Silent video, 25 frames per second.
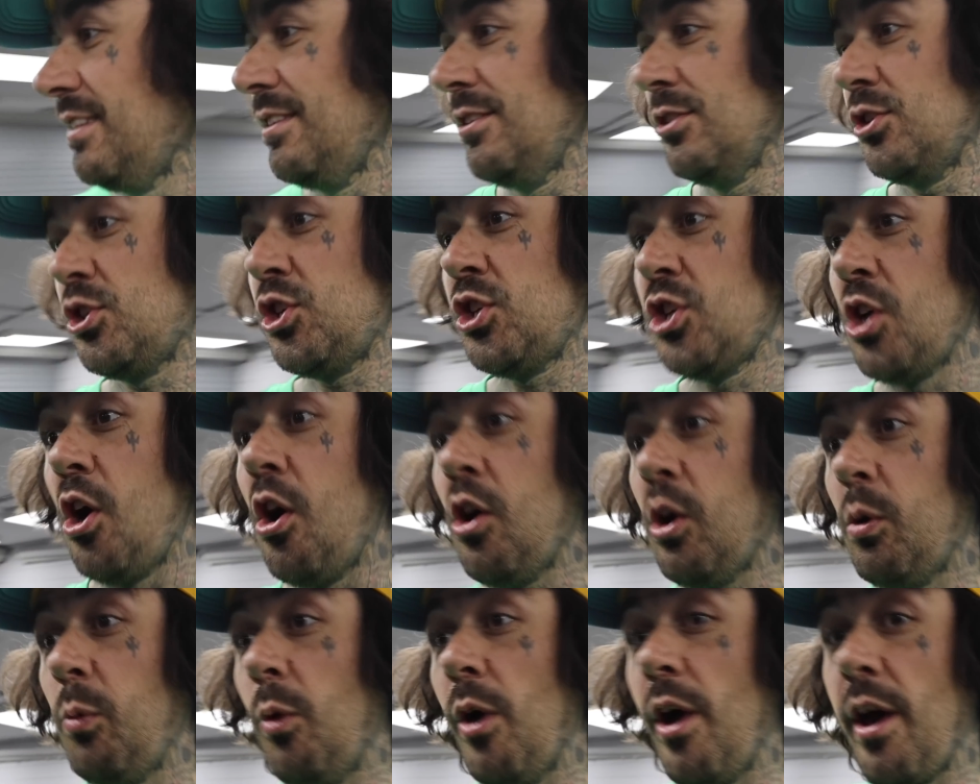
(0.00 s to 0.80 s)
The
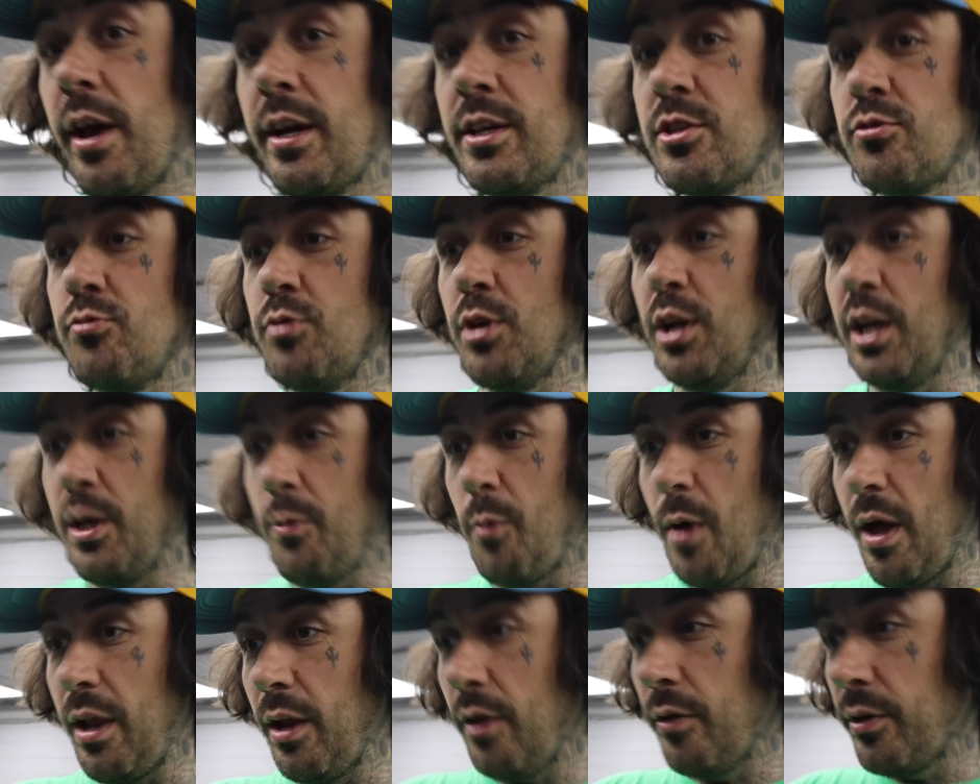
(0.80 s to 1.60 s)
shock works really
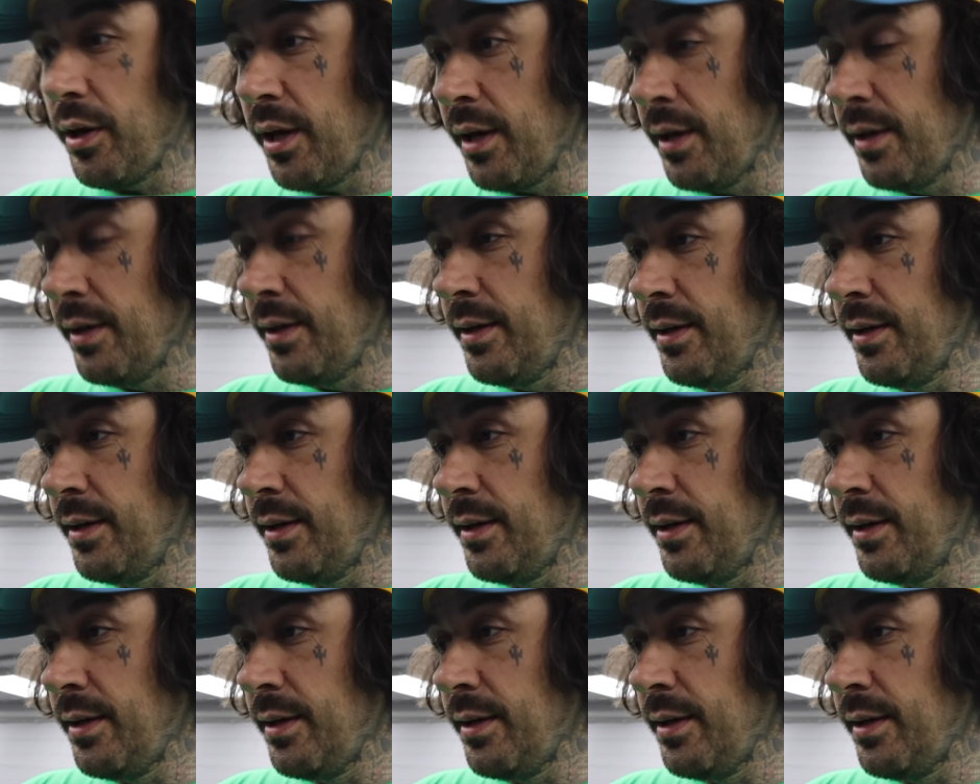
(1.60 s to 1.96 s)
well on it.